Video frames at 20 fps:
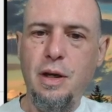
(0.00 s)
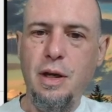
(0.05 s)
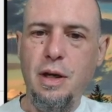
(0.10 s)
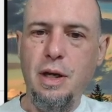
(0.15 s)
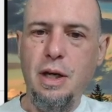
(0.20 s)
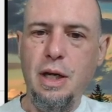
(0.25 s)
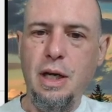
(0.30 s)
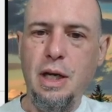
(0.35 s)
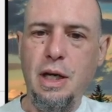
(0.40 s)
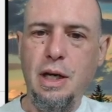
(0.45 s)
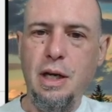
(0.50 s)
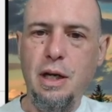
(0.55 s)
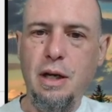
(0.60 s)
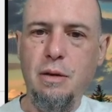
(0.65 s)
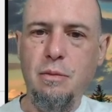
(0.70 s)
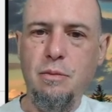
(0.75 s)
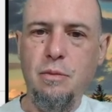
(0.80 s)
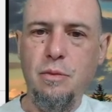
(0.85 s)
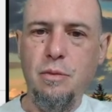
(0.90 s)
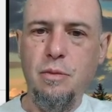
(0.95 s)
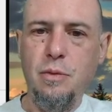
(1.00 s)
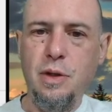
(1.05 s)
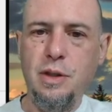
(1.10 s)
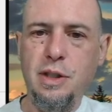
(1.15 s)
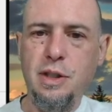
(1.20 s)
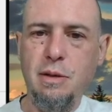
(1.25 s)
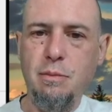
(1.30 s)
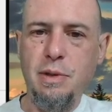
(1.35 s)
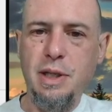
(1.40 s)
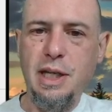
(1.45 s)
Um, what's
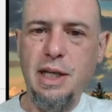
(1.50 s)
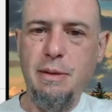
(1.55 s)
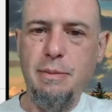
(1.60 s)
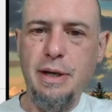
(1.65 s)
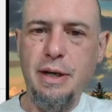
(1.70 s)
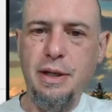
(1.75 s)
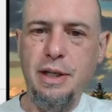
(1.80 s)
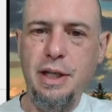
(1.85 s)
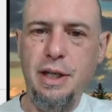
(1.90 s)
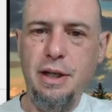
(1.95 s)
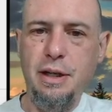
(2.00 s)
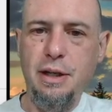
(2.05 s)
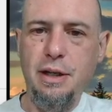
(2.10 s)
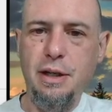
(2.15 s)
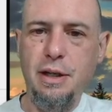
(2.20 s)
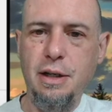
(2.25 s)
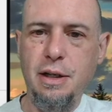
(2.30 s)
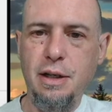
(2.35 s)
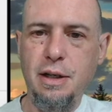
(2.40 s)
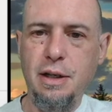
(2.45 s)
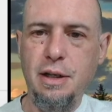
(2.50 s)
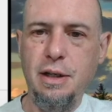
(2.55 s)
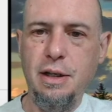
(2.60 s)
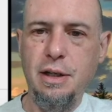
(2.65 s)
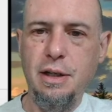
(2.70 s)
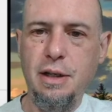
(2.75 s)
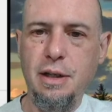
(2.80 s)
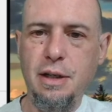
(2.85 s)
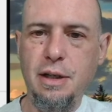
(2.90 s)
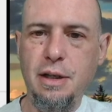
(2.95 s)
it complaining about here?
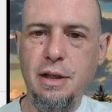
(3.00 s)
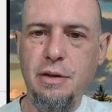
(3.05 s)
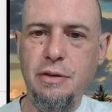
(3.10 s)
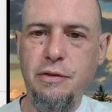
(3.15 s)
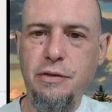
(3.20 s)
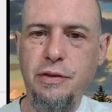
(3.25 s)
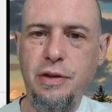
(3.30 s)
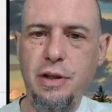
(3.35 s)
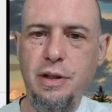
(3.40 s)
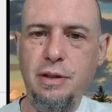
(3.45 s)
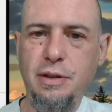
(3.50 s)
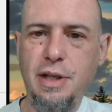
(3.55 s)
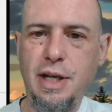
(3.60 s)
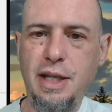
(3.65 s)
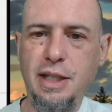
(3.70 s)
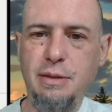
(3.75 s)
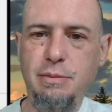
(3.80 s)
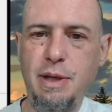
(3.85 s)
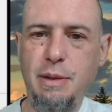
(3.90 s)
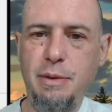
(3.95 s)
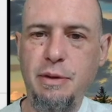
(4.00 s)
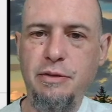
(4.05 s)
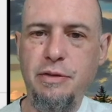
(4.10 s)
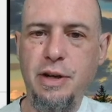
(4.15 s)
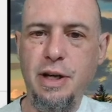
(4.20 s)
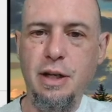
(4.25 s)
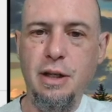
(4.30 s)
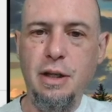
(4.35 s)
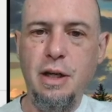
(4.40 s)
Field dice may be final.